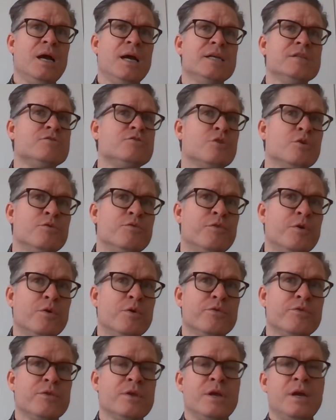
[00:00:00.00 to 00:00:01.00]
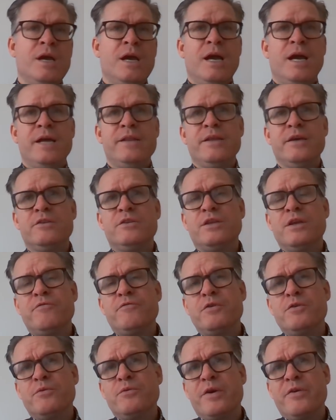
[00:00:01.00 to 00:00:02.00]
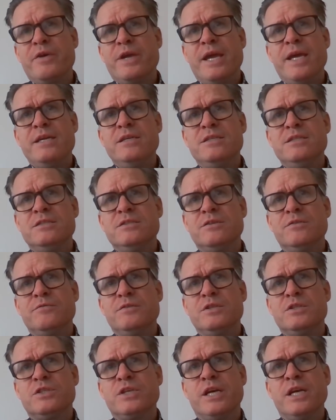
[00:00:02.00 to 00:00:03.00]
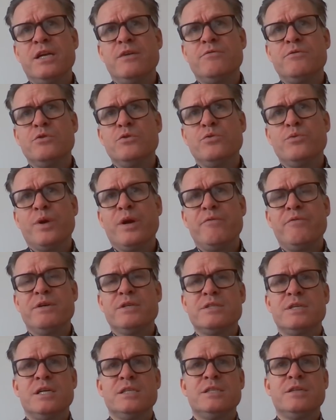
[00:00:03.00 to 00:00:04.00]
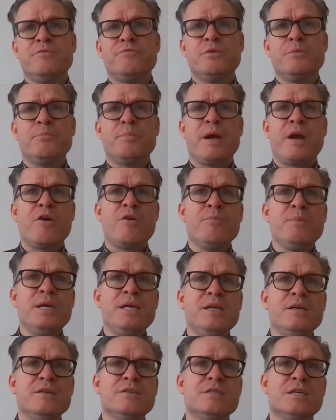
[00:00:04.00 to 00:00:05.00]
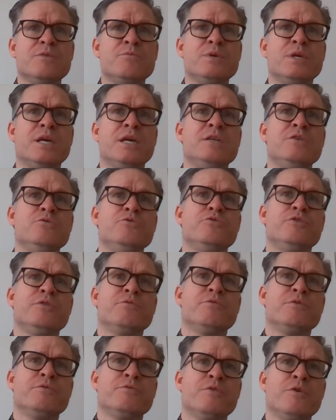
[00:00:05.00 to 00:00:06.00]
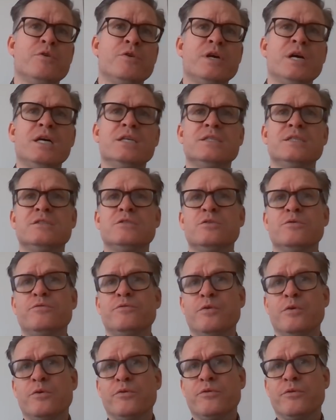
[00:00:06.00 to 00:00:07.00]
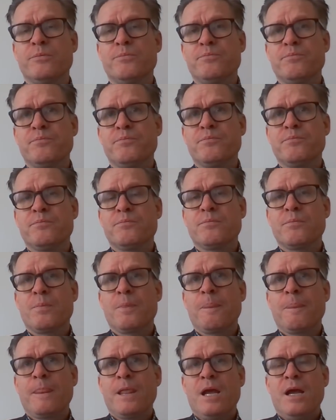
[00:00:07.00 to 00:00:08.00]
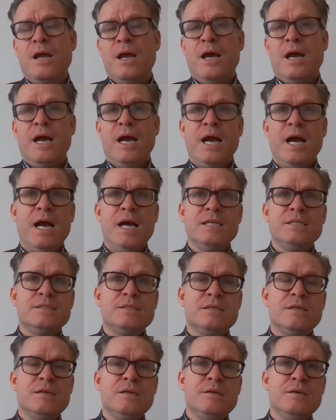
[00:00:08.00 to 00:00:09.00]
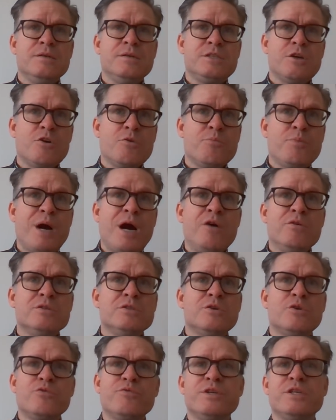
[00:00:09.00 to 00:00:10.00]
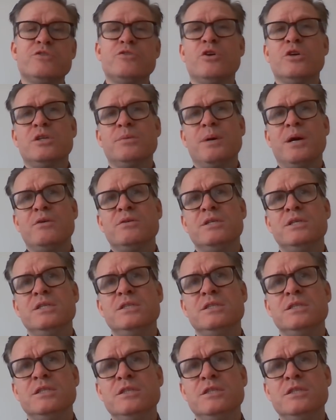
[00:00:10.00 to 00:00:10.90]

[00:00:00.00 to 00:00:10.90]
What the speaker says: and so forth. And there are different variations of the Taylor rule where we assign different parameters and we can use different forecasts and so forth. And Jerome Powell has already talked about he's